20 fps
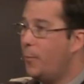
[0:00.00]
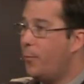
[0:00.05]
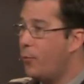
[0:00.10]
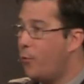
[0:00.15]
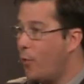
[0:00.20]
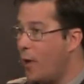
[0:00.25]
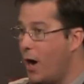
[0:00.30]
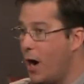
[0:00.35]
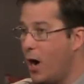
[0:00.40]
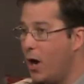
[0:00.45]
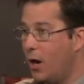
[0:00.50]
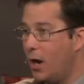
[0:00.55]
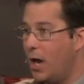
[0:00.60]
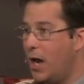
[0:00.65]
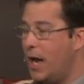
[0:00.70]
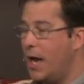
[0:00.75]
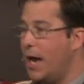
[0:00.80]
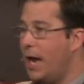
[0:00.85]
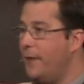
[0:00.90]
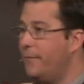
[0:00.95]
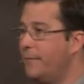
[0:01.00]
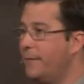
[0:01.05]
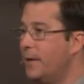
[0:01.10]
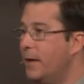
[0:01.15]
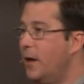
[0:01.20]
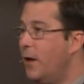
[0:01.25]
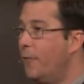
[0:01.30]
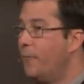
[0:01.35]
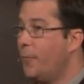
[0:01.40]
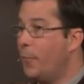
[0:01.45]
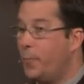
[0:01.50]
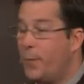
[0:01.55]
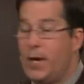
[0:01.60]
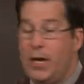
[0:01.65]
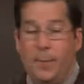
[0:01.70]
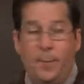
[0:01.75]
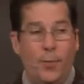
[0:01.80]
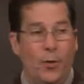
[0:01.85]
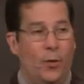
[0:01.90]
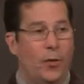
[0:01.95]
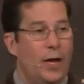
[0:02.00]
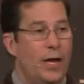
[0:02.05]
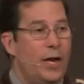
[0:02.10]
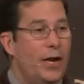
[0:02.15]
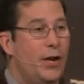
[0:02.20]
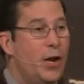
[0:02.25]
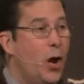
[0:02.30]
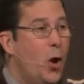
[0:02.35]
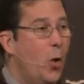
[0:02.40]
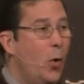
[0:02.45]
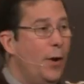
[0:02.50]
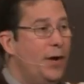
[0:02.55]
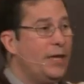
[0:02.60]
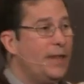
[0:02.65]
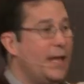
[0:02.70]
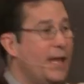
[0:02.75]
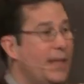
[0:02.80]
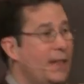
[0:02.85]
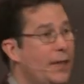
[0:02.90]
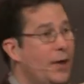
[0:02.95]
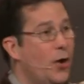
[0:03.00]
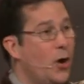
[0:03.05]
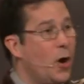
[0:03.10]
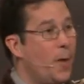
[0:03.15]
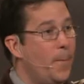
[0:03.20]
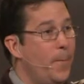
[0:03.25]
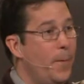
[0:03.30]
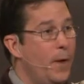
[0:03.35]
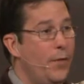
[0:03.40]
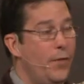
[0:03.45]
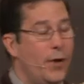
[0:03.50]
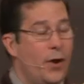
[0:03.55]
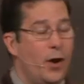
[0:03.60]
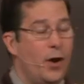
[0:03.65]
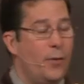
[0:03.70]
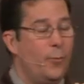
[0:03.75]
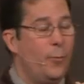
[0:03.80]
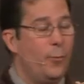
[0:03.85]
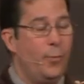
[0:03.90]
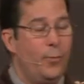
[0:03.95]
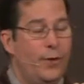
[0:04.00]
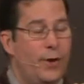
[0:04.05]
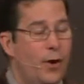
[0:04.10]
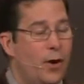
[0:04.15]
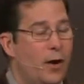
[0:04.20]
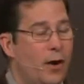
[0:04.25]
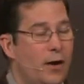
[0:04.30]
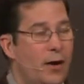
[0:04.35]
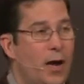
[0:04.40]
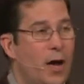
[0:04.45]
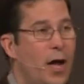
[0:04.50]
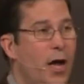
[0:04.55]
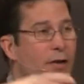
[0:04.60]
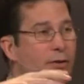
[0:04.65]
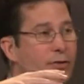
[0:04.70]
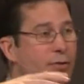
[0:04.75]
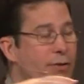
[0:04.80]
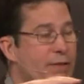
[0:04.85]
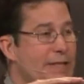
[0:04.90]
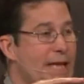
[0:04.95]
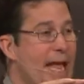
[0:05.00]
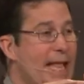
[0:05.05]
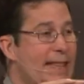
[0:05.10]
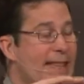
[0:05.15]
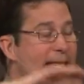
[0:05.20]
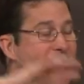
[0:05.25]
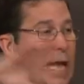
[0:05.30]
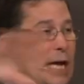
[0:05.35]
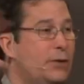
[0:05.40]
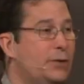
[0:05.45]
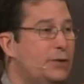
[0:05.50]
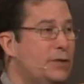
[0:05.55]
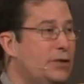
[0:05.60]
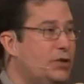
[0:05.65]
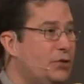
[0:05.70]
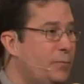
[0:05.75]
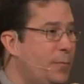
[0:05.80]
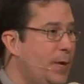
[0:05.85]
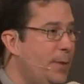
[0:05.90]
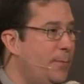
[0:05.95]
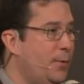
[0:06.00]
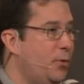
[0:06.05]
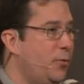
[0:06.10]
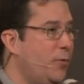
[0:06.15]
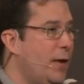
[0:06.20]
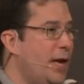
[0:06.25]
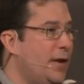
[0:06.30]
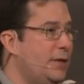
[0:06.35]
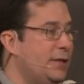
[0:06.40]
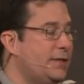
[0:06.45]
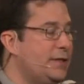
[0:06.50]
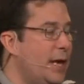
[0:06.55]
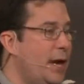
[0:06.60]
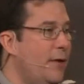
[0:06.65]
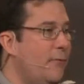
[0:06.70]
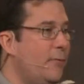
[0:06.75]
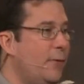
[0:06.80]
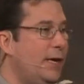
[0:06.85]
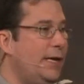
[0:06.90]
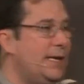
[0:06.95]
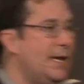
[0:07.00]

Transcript: prayer life for people, knowing that there are, uh, there, uh, there are hundreds and thousands of people around us every